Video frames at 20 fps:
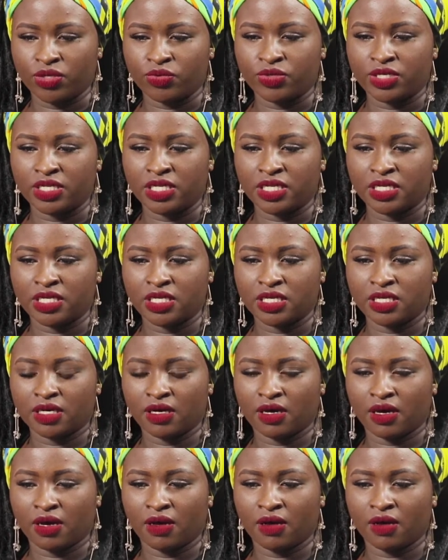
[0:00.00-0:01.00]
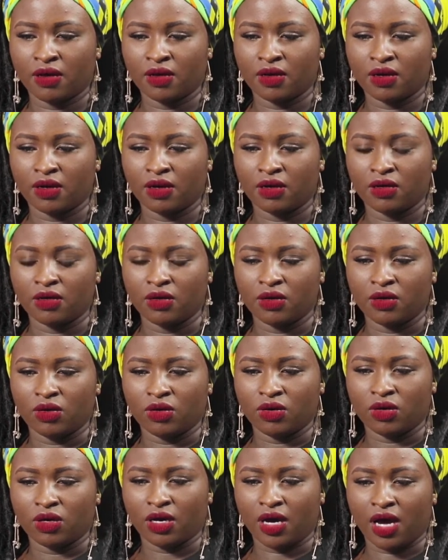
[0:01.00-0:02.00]
really
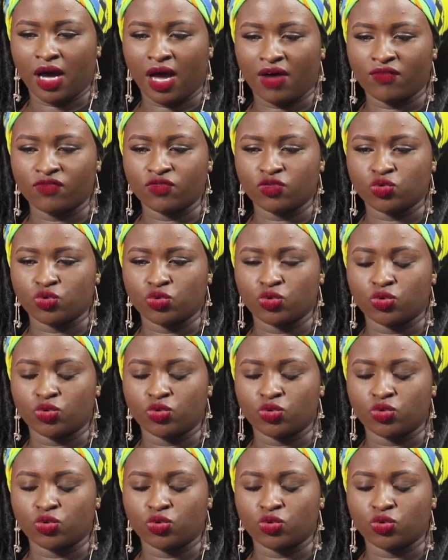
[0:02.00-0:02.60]
have to